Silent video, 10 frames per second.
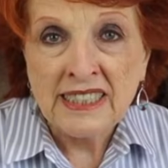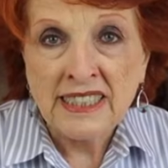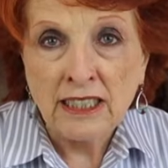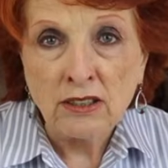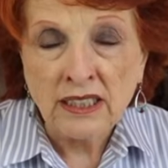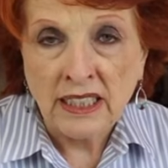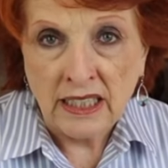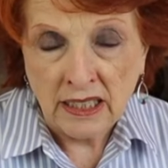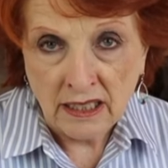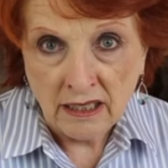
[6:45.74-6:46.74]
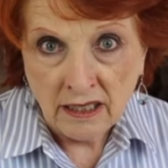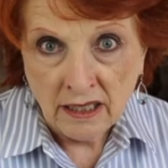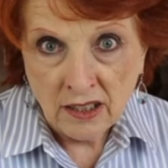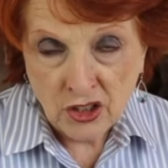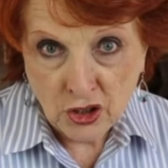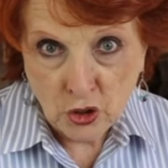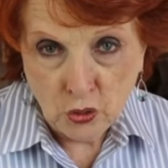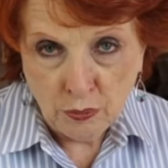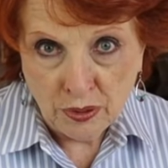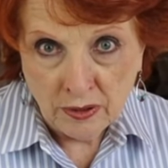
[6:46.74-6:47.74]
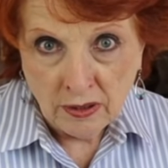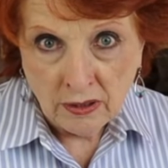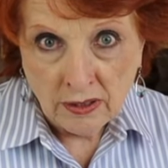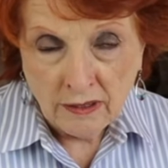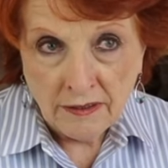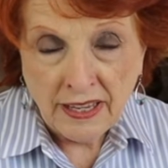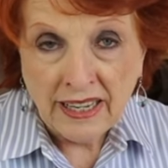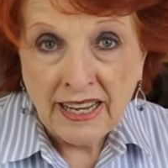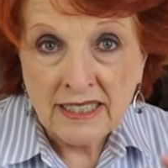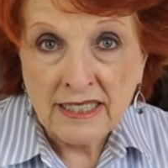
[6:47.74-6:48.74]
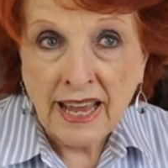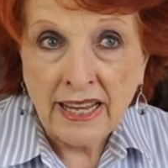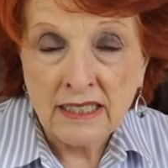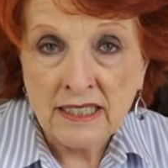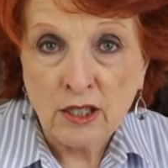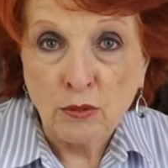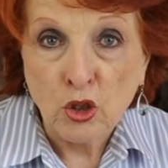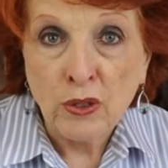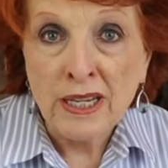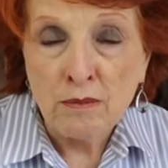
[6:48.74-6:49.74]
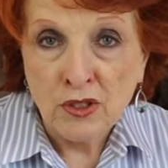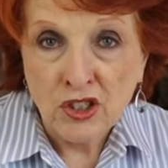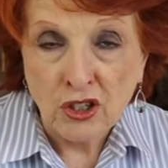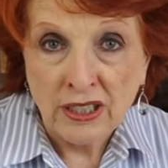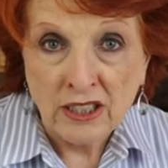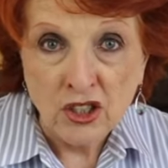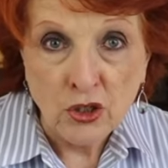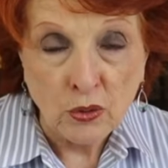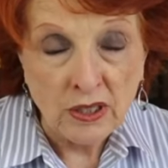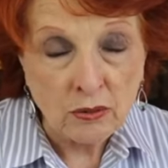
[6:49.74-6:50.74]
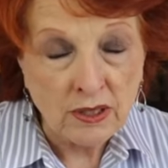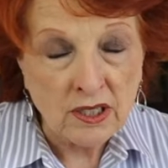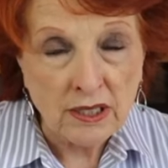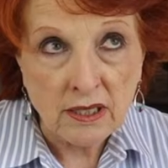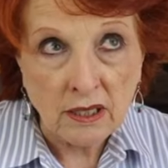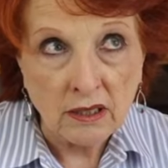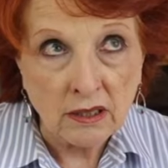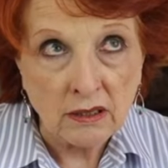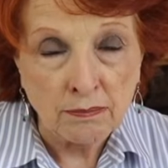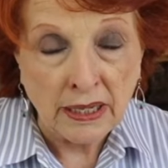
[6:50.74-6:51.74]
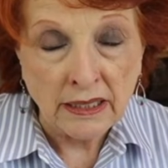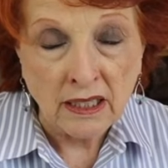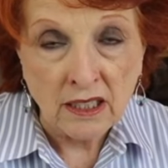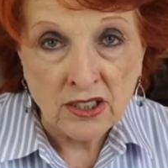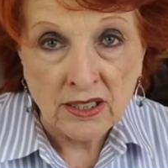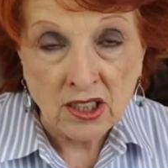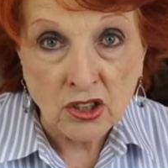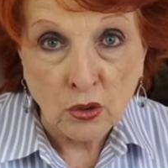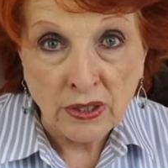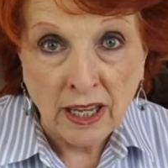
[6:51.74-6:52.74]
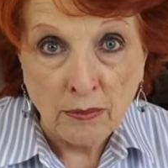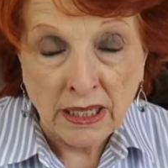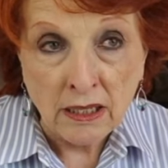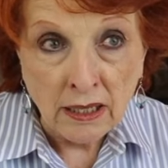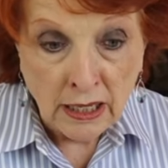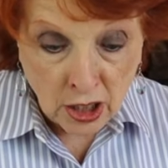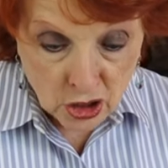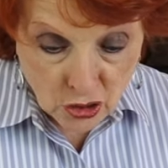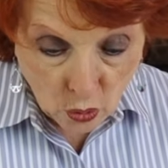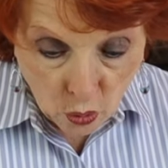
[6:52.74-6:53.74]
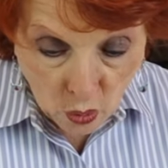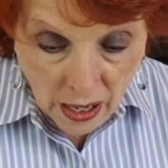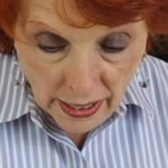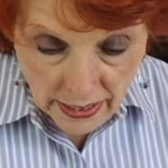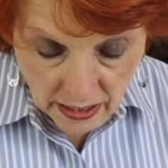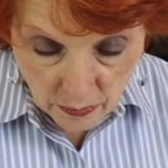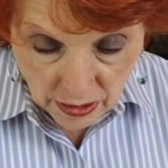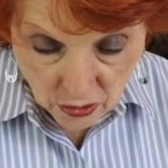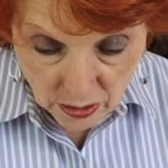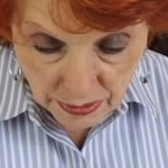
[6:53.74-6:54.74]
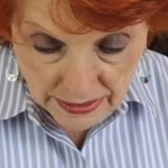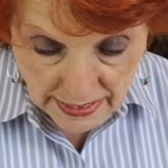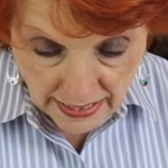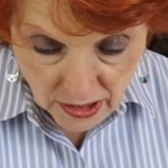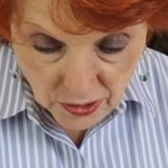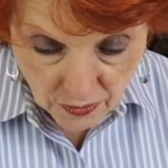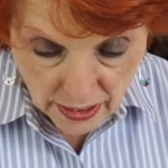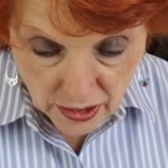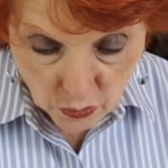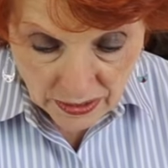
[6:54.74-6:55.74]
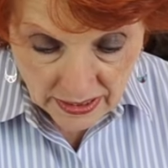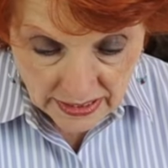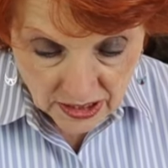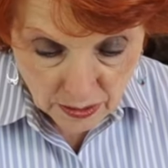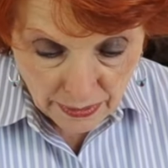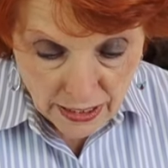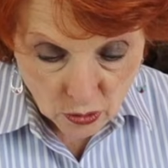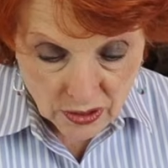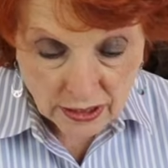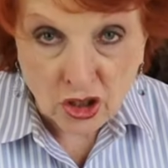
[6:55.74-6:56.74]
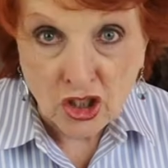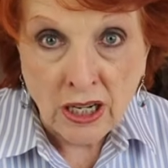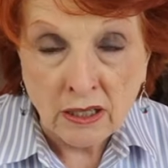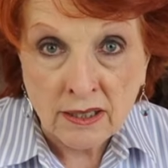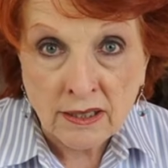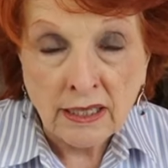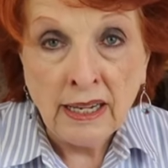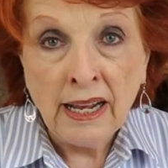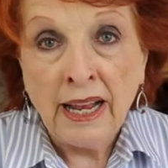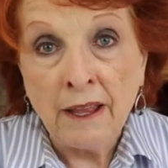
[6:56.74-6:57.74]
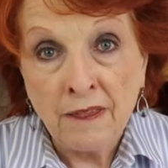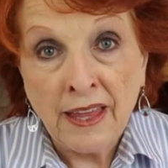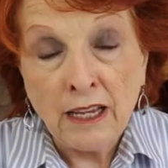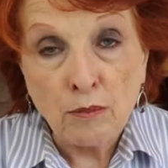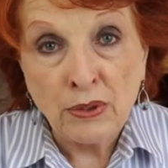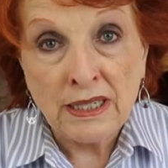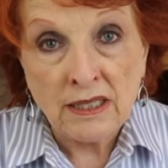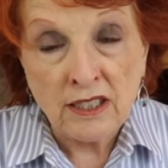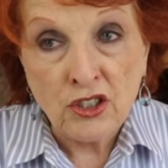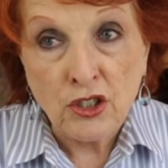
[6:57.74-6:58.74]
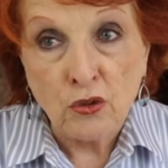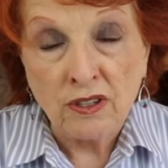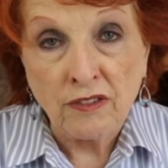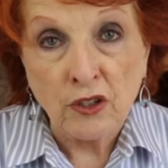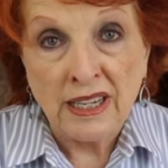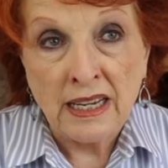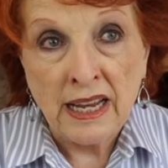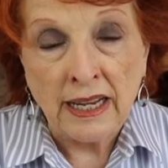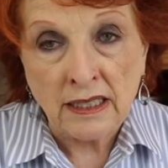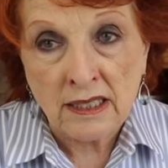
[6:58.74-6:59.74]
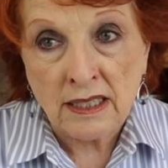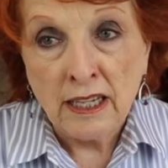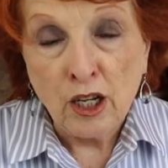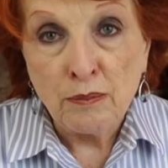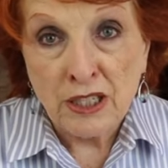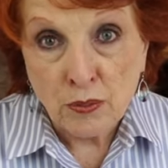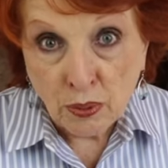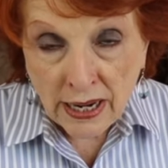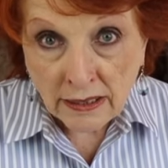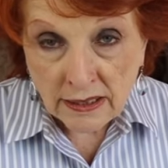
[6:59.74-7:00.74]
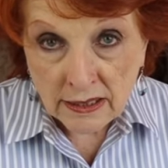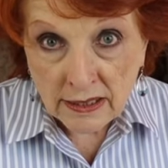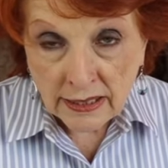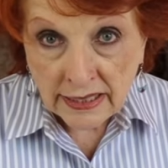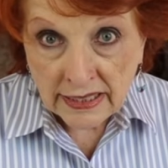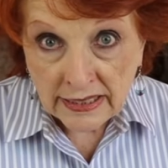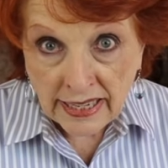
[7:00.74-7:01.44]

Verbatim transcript: silky soup that has had some cream stirred into it, which is, oh my gosh, it's so yummy. So why am I going to be satisfied with these tomatoes in chunks? And that brings us to the very next best practice in